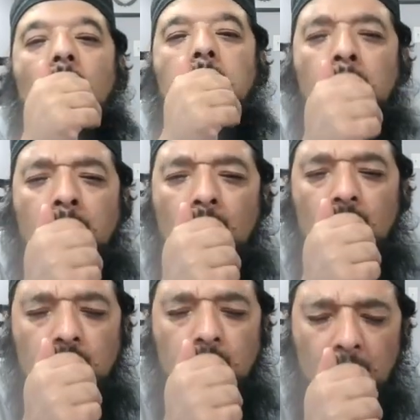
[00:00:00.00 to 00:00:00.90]

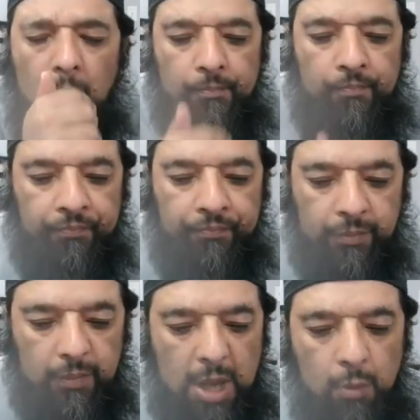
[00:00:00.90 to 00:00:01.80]
again.
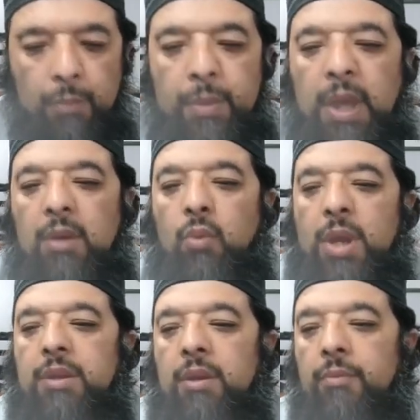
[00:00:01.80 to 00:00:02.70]
It will begin
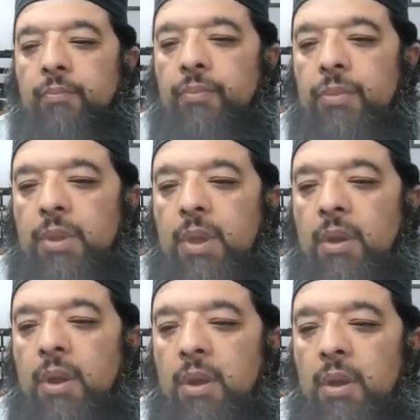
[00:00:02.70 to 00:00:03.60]
with
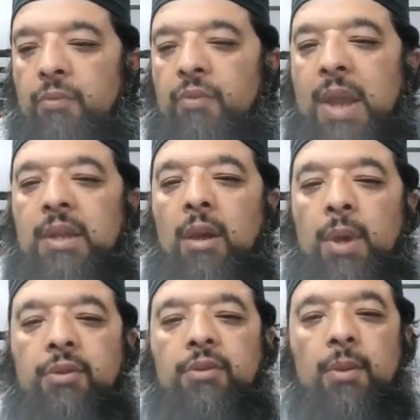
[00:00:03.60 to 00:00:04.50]
their fighting
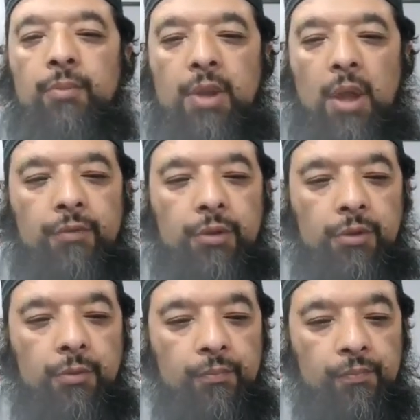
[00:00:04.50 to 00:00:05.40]
amongst themselves.